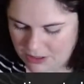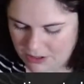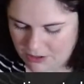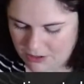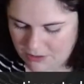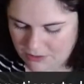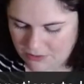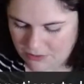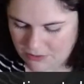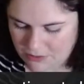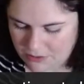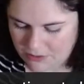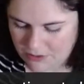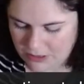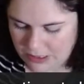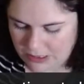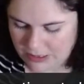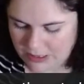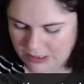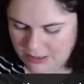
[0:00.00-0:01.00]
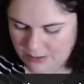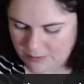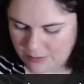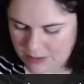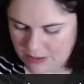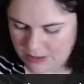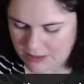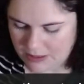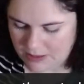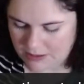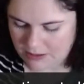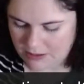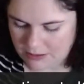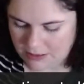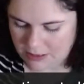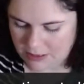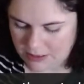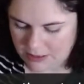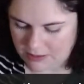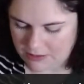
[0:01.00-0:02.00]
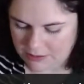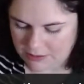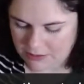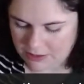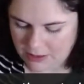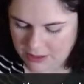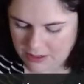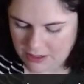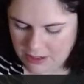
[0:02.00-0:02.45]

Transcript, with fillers: useful. I like to make dandelion